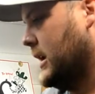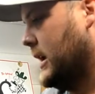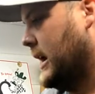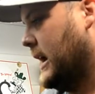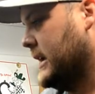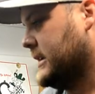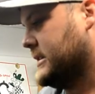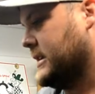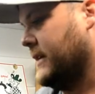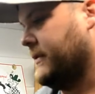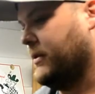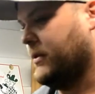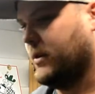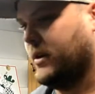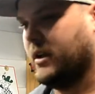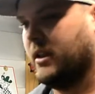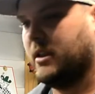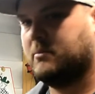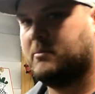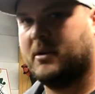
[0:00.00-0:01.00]
I say if you
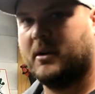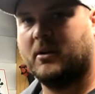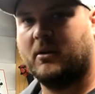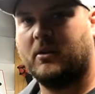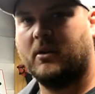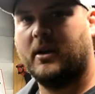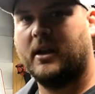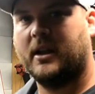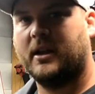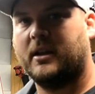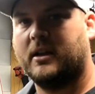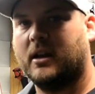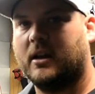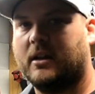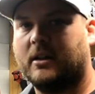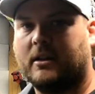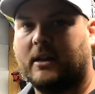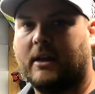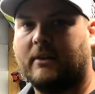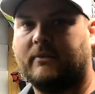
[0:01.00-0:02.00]
want to cut the barrel, go ahead and cut
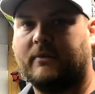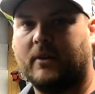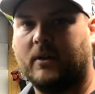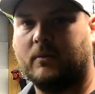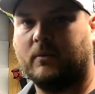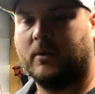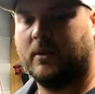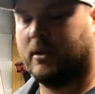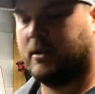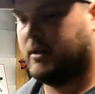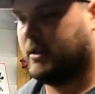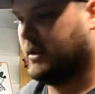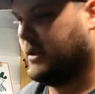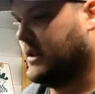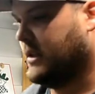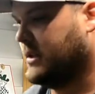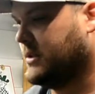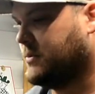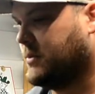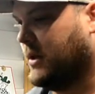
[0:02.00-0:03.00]
it. Have fun with it.
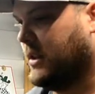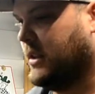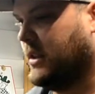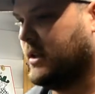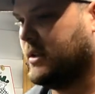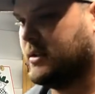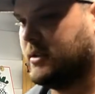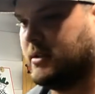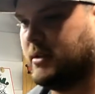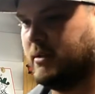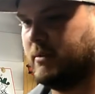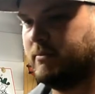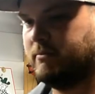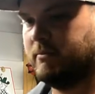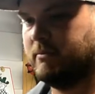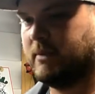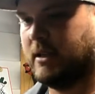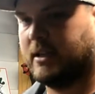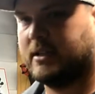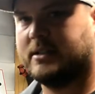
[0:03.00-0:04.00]
It is what it is.
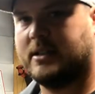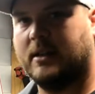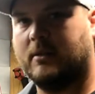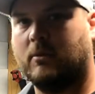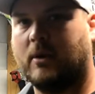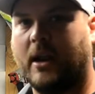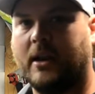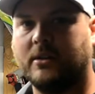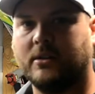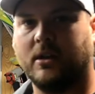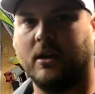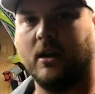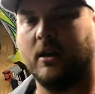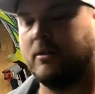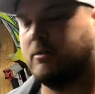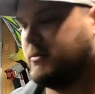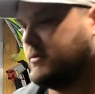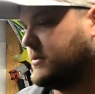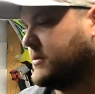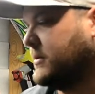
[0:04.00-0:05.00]
Like I said, range
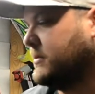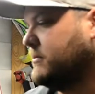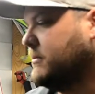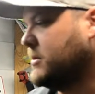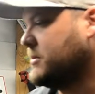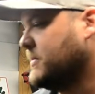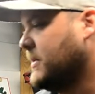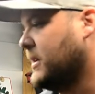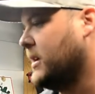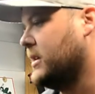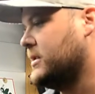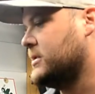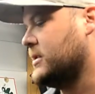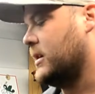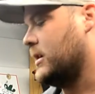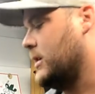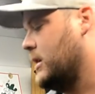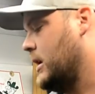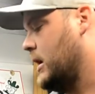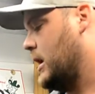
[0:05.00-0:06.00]
gun. That's what most of my guns
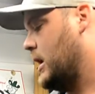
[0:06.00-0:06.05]
are.